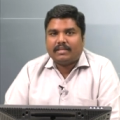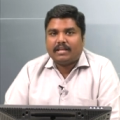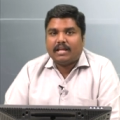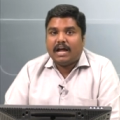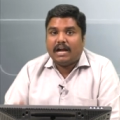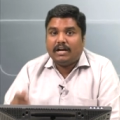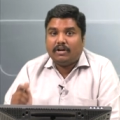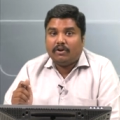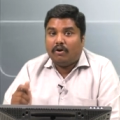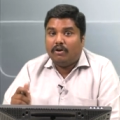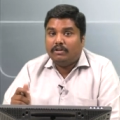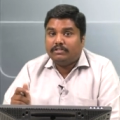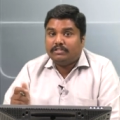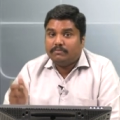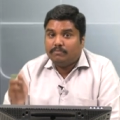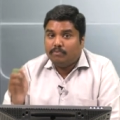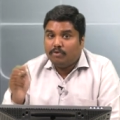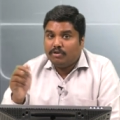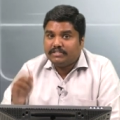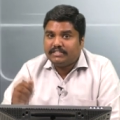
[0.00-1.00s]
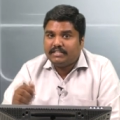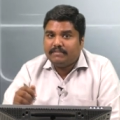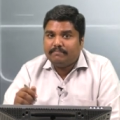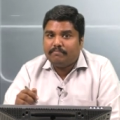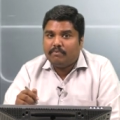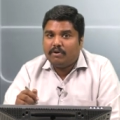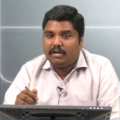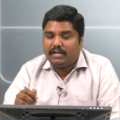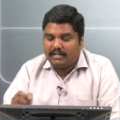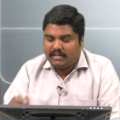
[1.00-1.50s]
and also most
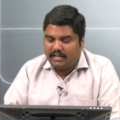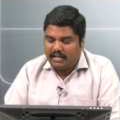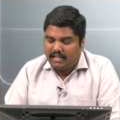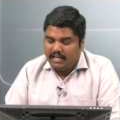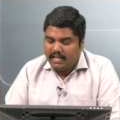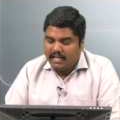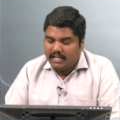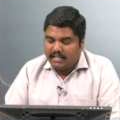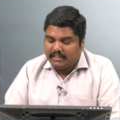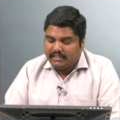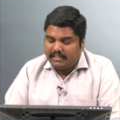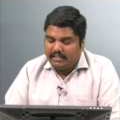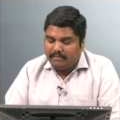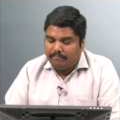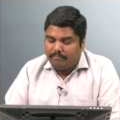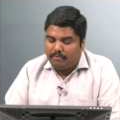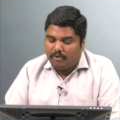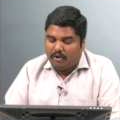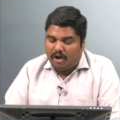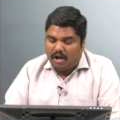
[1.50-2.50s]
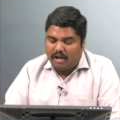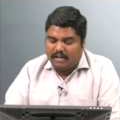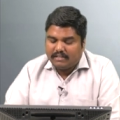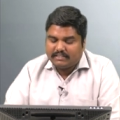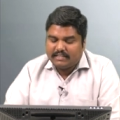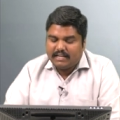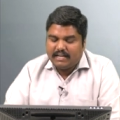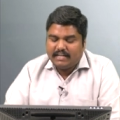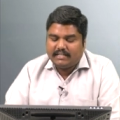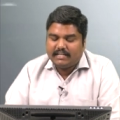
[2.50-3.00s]
importantly the
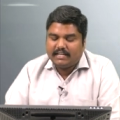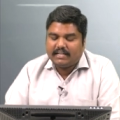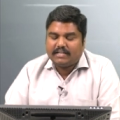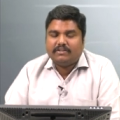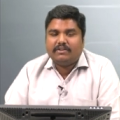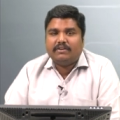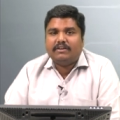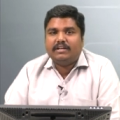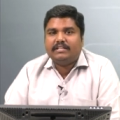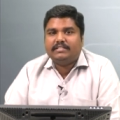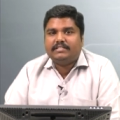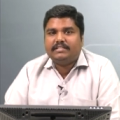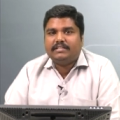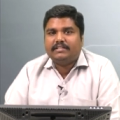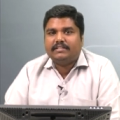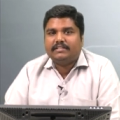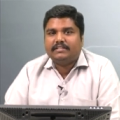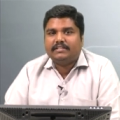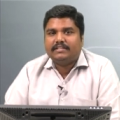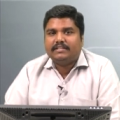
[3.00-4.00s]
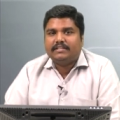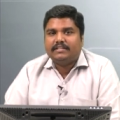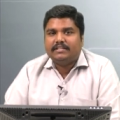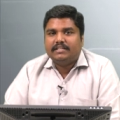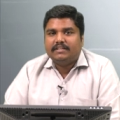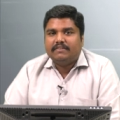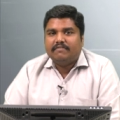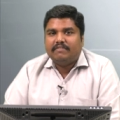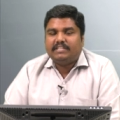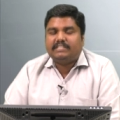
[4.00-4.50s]
blockchain technology
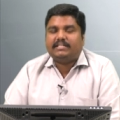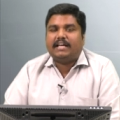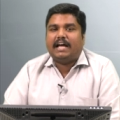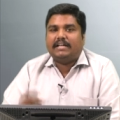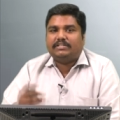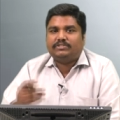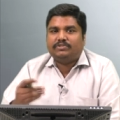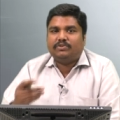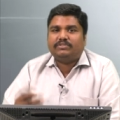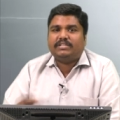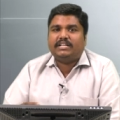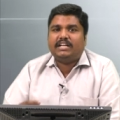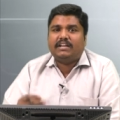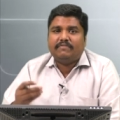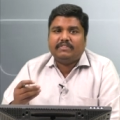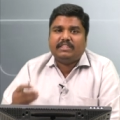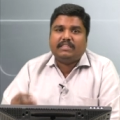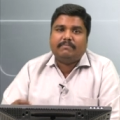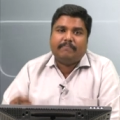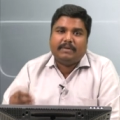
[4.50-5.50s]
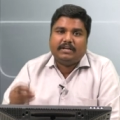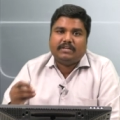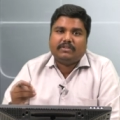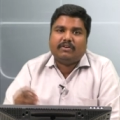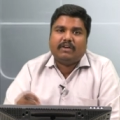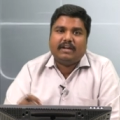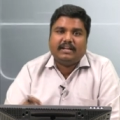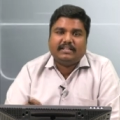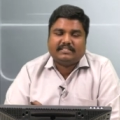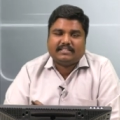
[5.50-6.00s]
which is associated with the
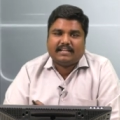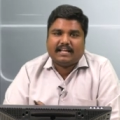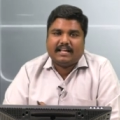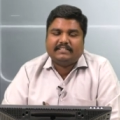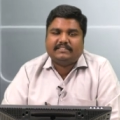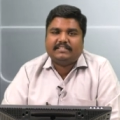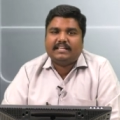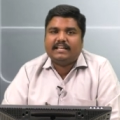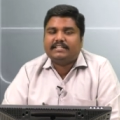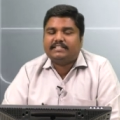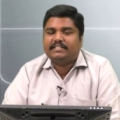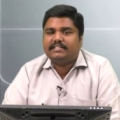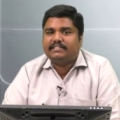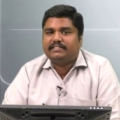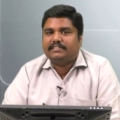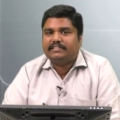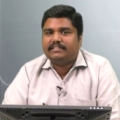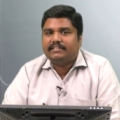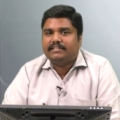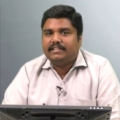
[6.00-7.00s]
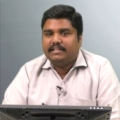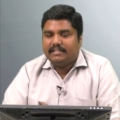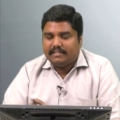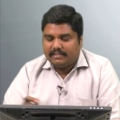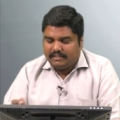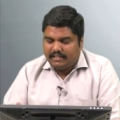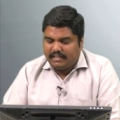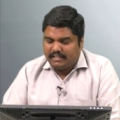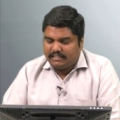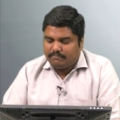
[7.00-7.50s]
bitcoins transactions
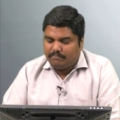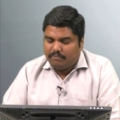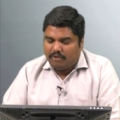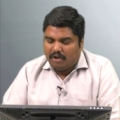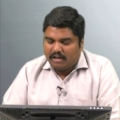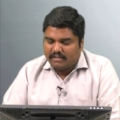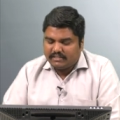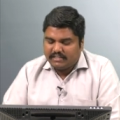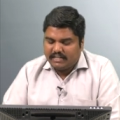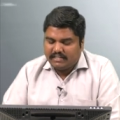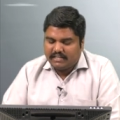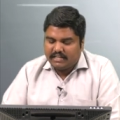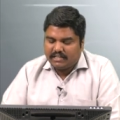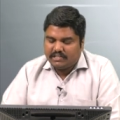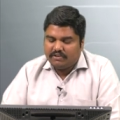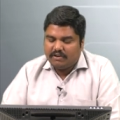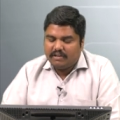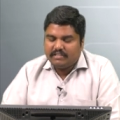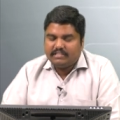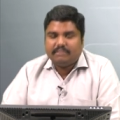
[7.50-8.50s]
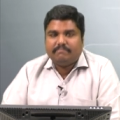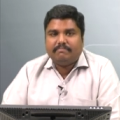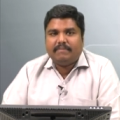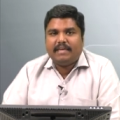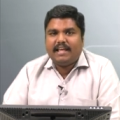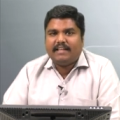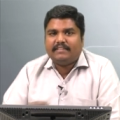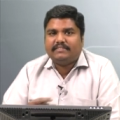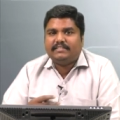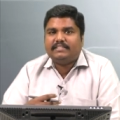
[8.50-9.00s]
this blockchain technology
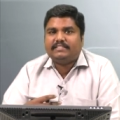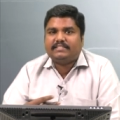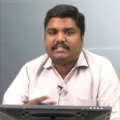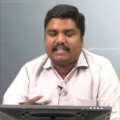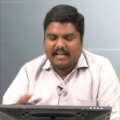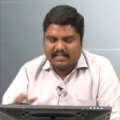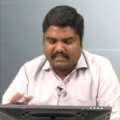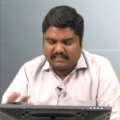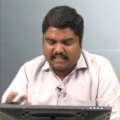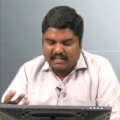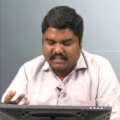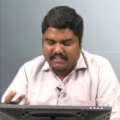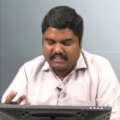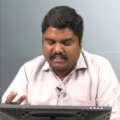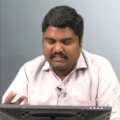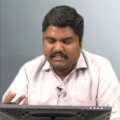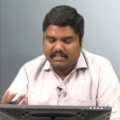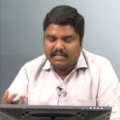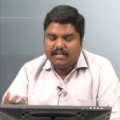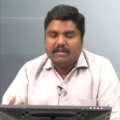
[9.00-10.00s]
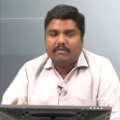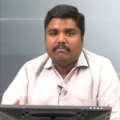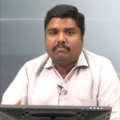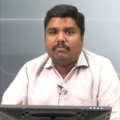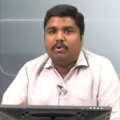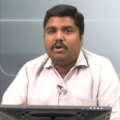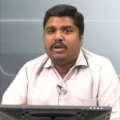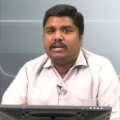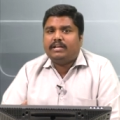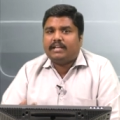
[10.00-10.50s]
makes these transactions
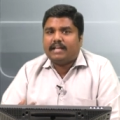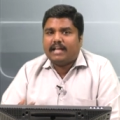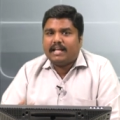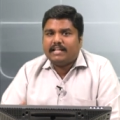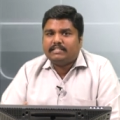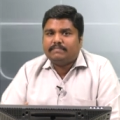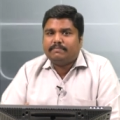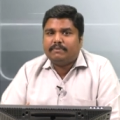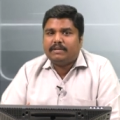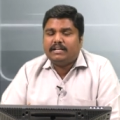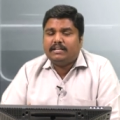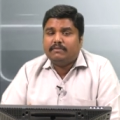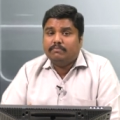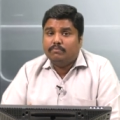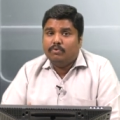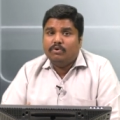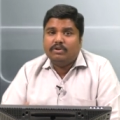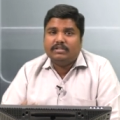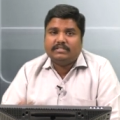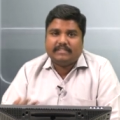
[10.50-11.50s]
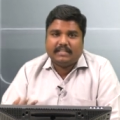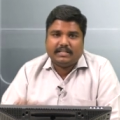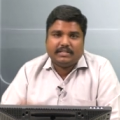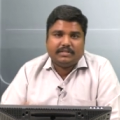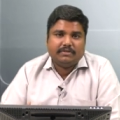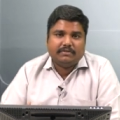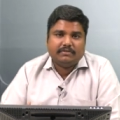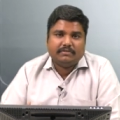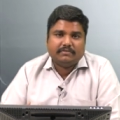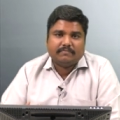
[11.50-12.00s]
more transparent, more
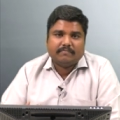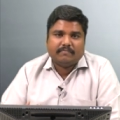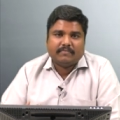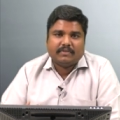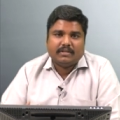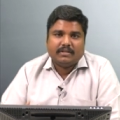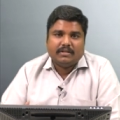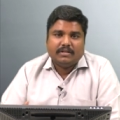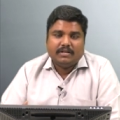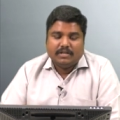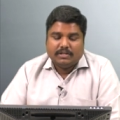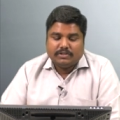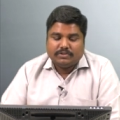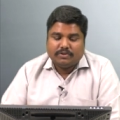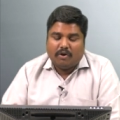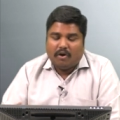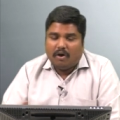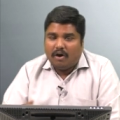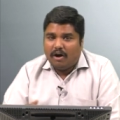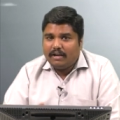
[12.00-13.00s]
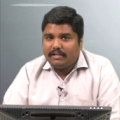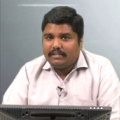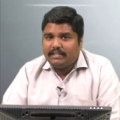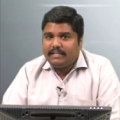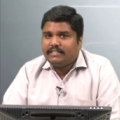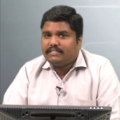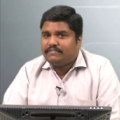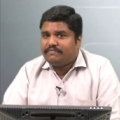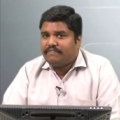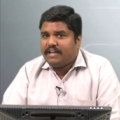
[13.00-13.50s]
secure. So all
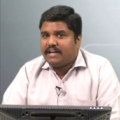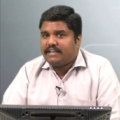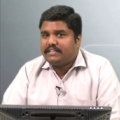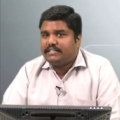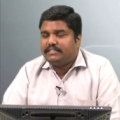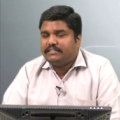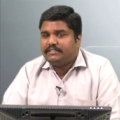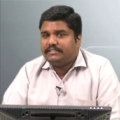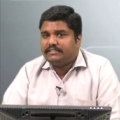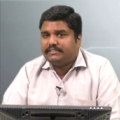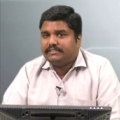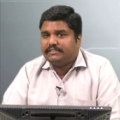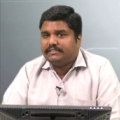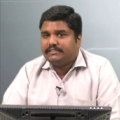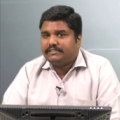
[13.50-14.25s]
these factors